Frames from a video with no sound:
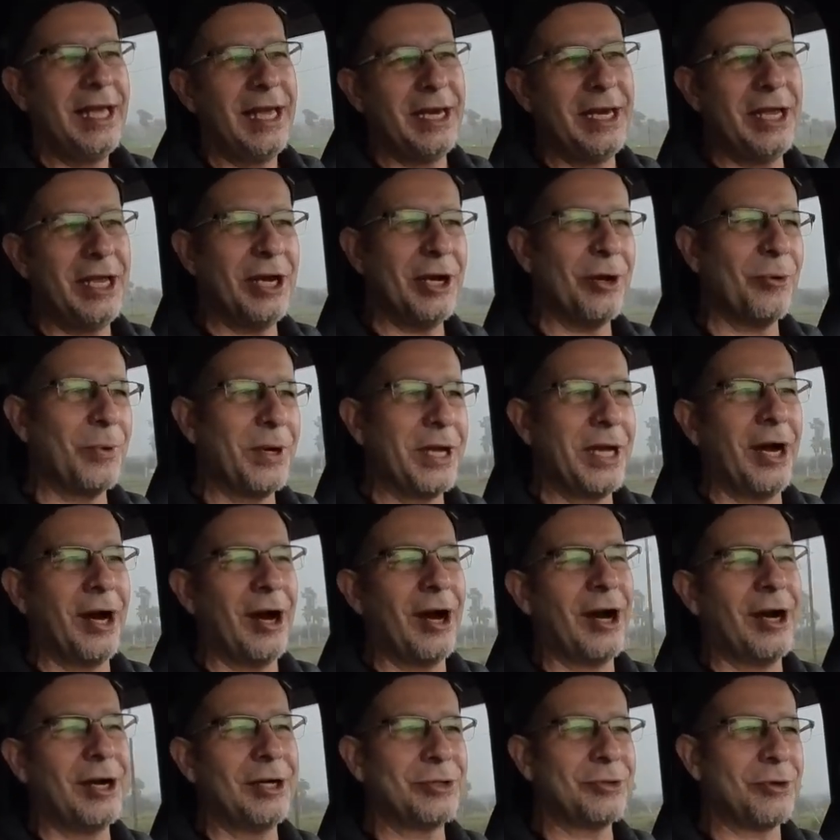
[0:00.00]
And here we
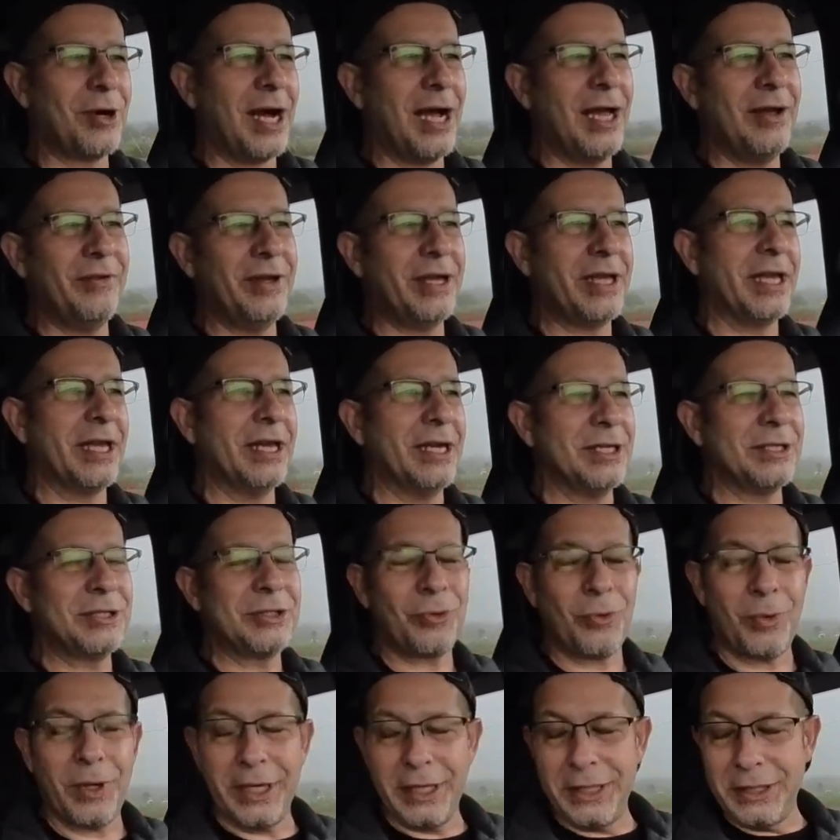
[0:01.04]
are driving in a
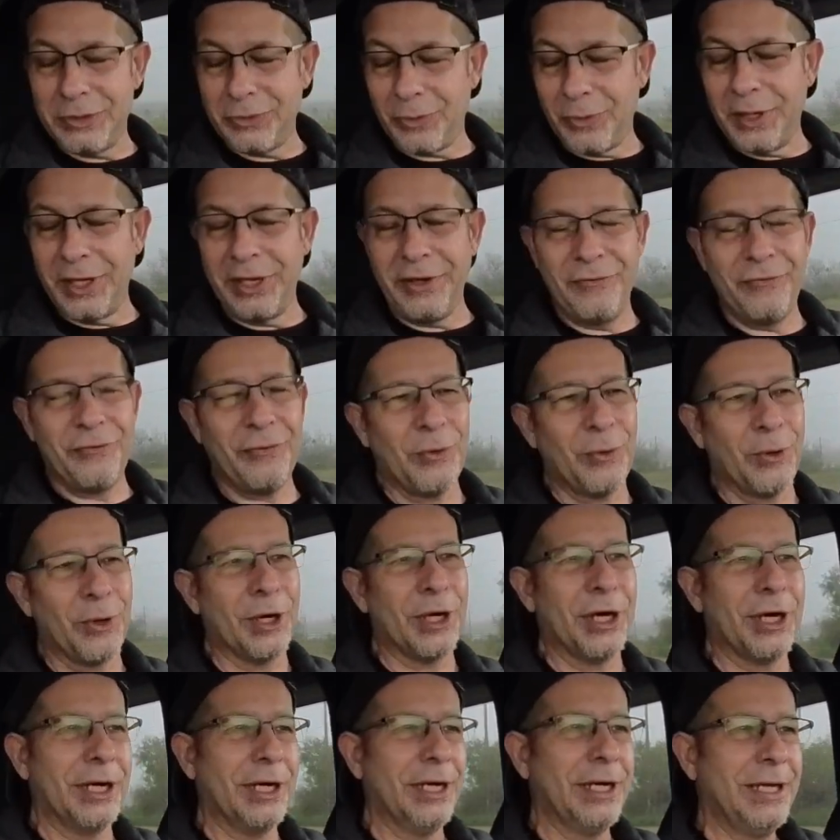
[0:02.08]

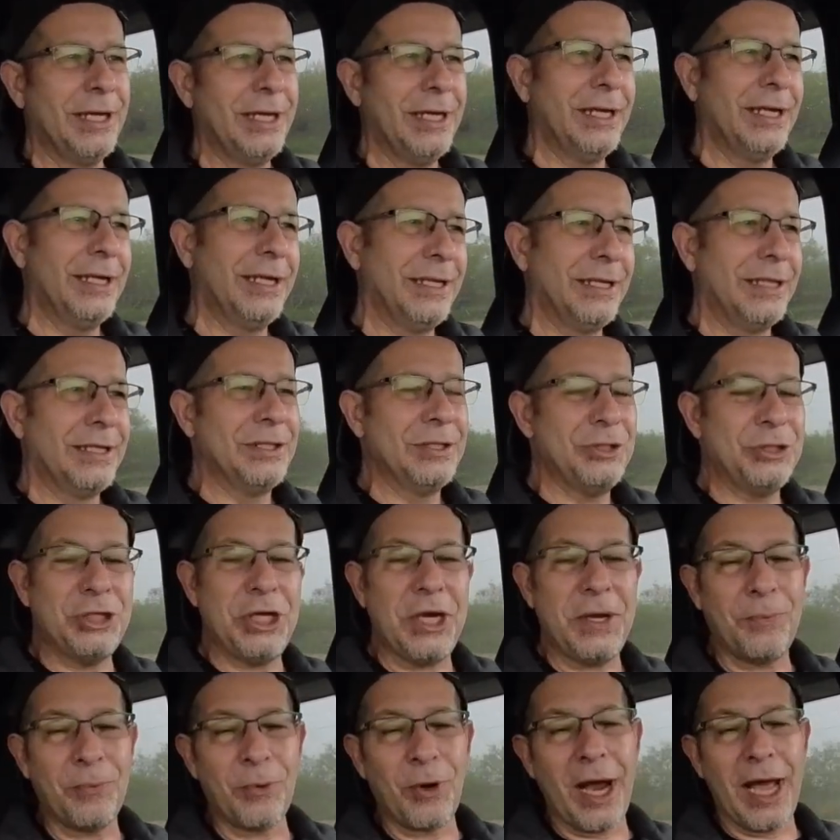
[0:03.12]
2024
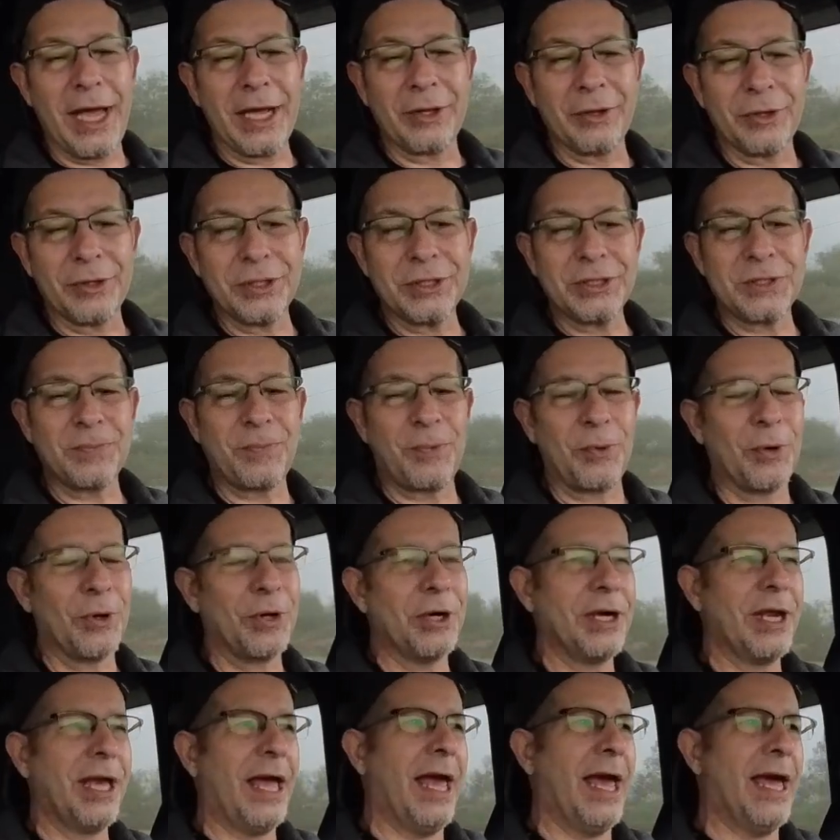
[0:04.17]
Jeep Wrangler
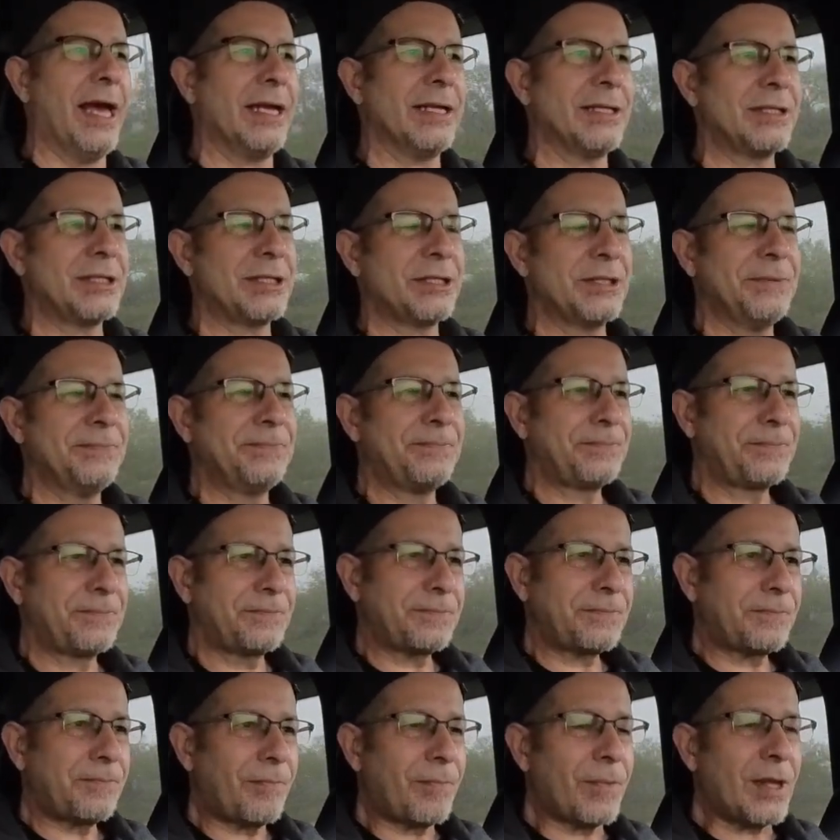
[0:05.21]
Sport S.
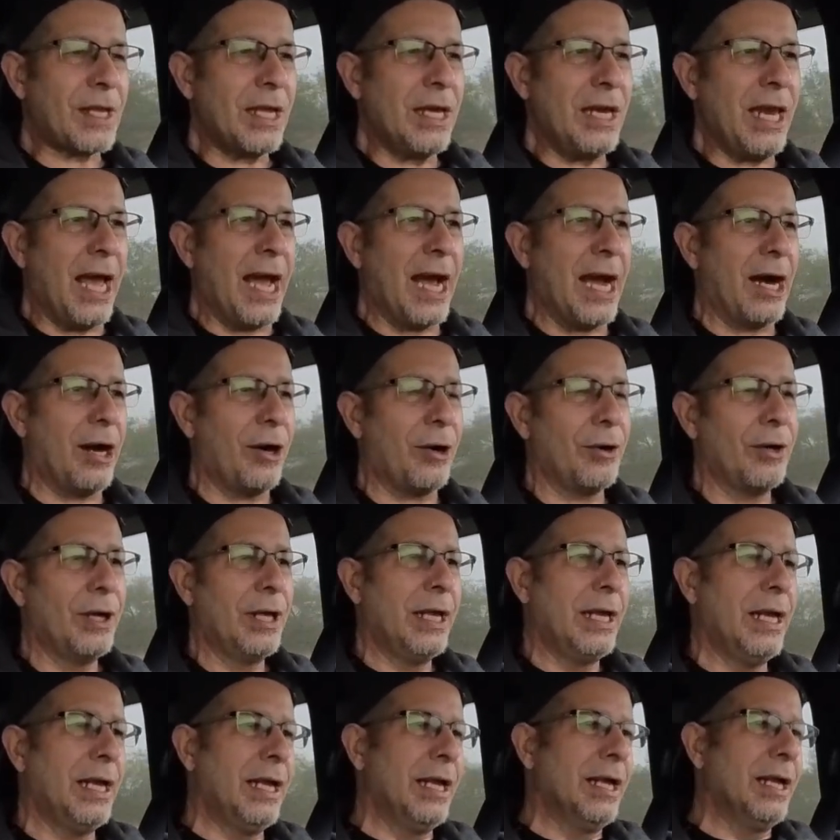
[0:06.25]
Now,
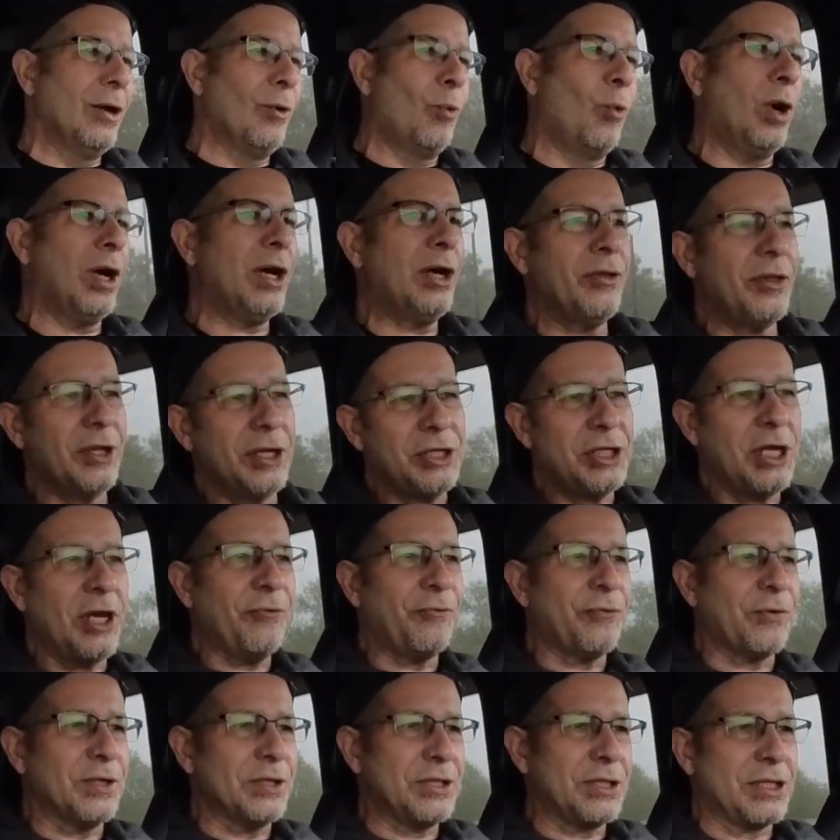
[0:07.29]
what are the
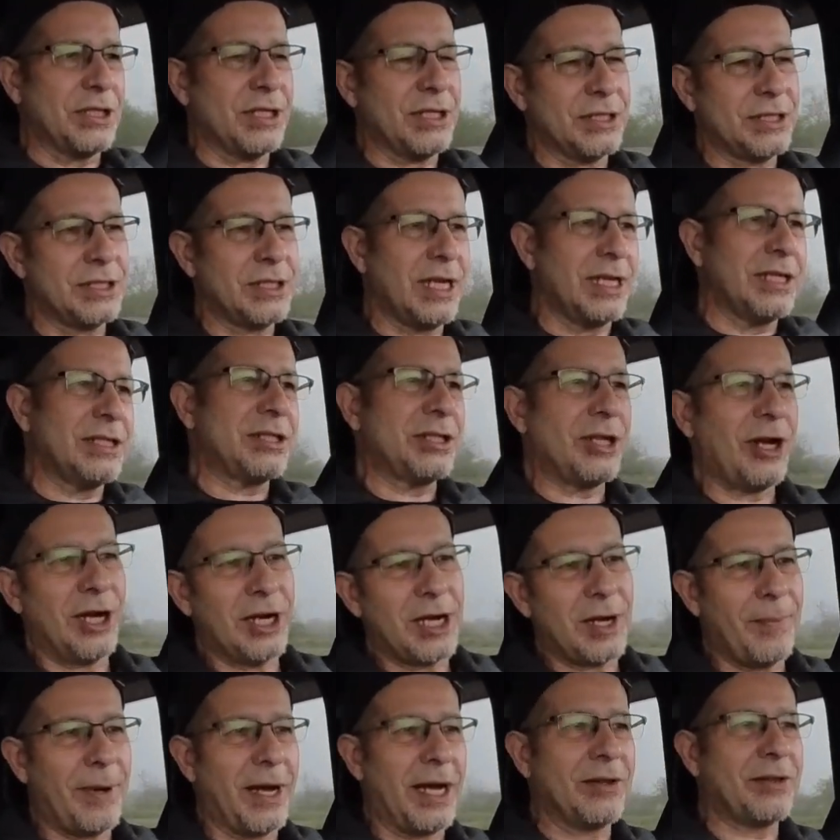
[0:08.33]
differences? Let's
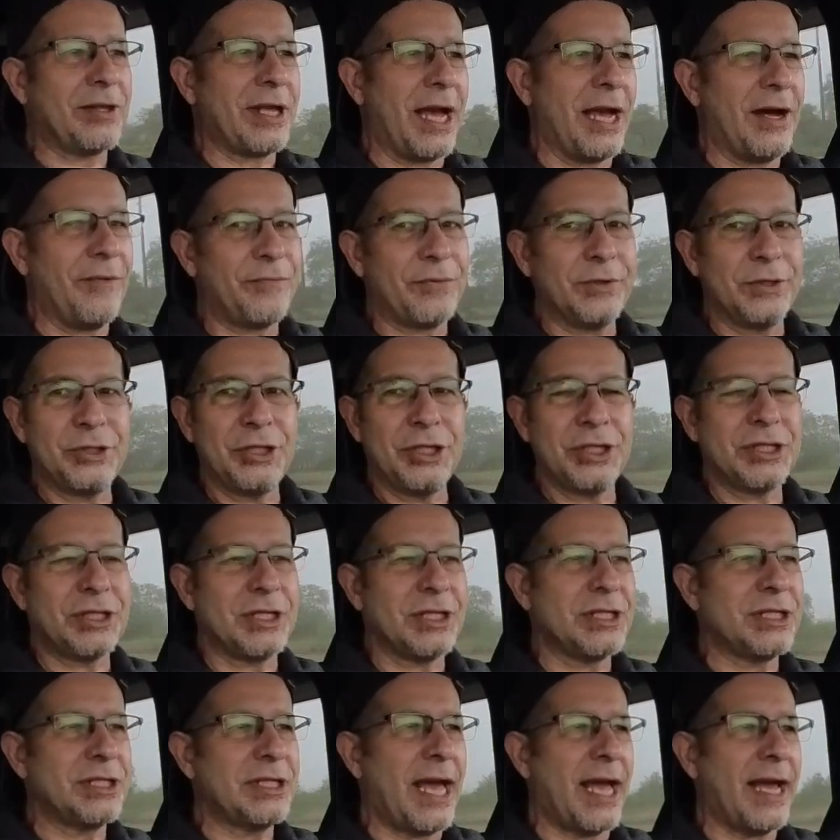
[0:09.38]
talk about that for just
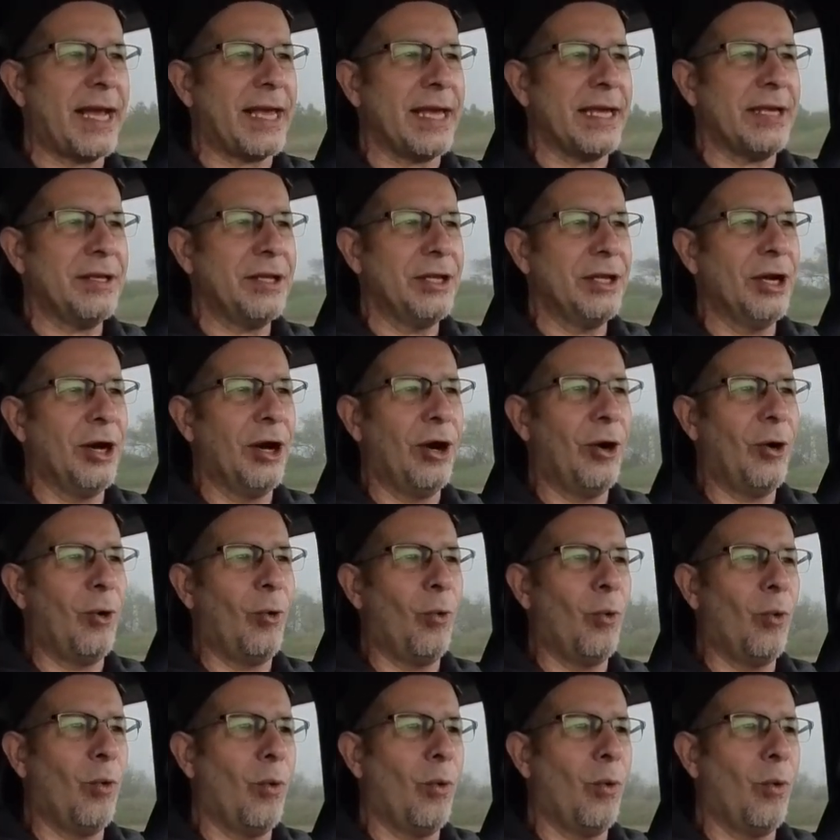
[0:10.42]
a second, you know,